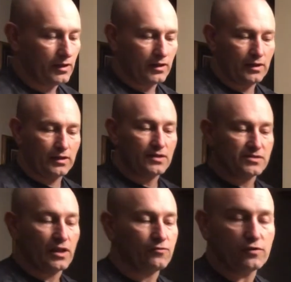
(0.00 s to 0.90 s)
It is
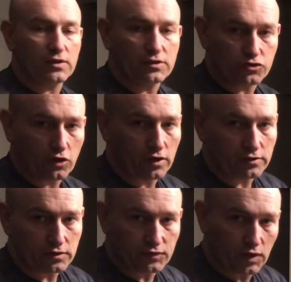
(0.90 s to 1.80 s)
definitely strong
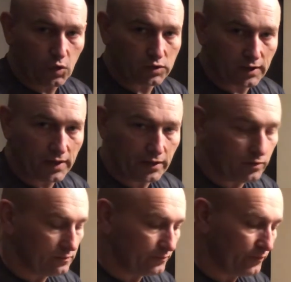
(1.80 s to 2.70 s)
enough to hold a
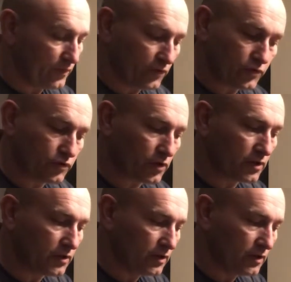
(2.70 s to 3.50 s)
coyote, for sure.